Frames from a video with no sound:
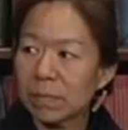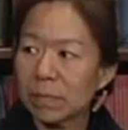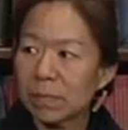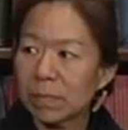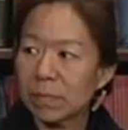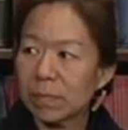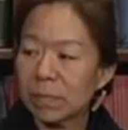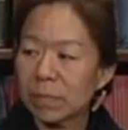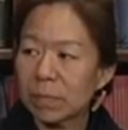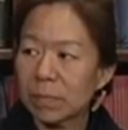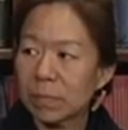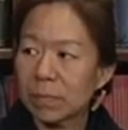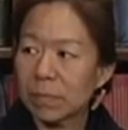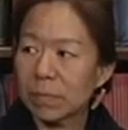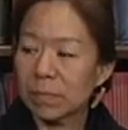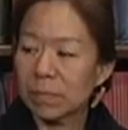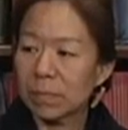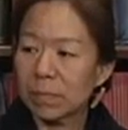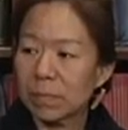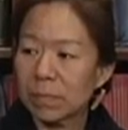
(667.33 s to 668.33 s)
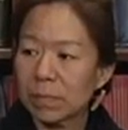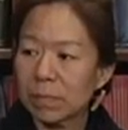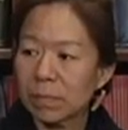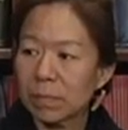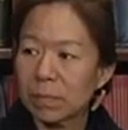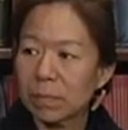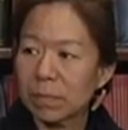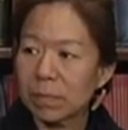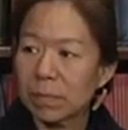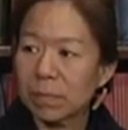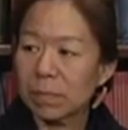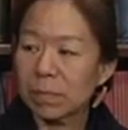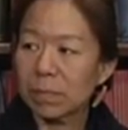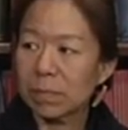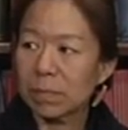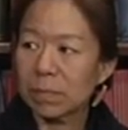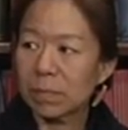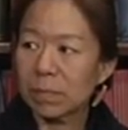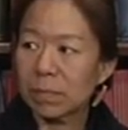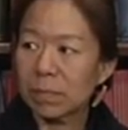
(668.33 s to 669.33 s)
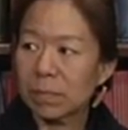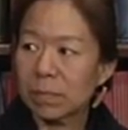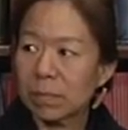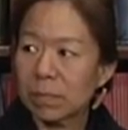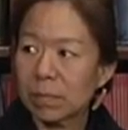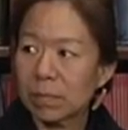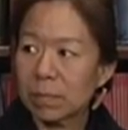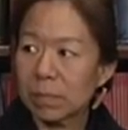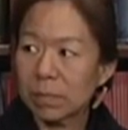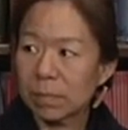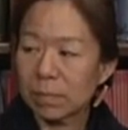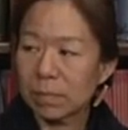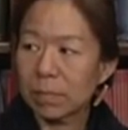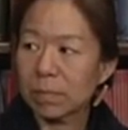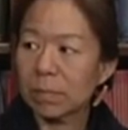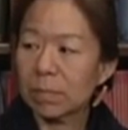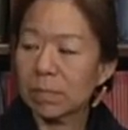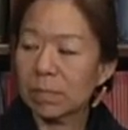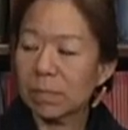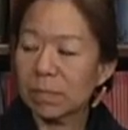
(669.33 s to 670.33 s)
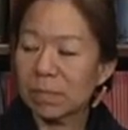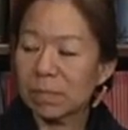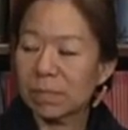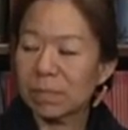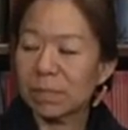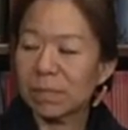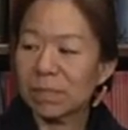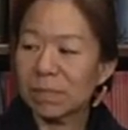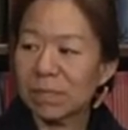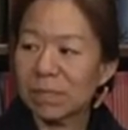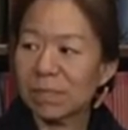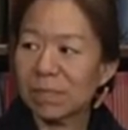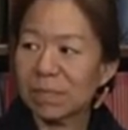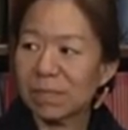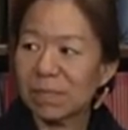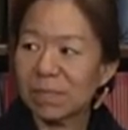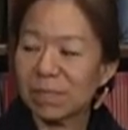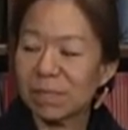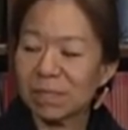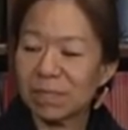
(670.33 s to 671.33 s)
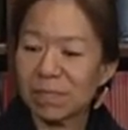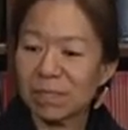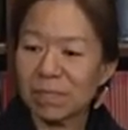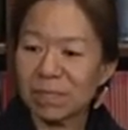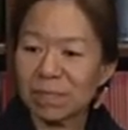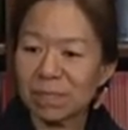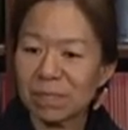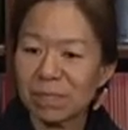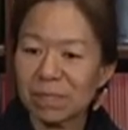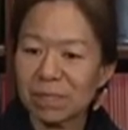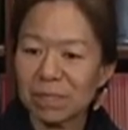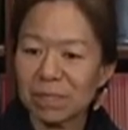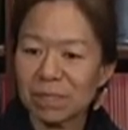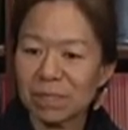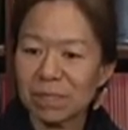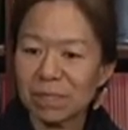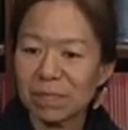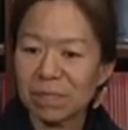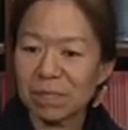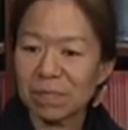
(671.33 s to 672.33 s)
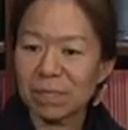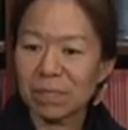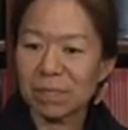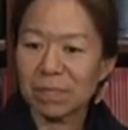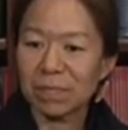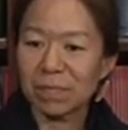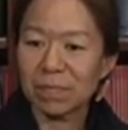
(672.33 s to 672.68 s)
(silent)